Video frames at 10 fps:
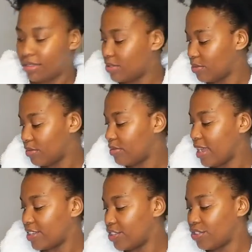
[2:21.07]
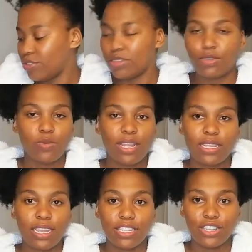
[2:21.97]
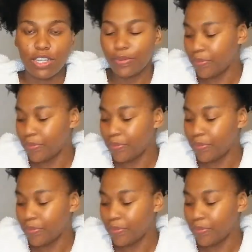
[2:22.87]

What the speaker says: so I just used one danger.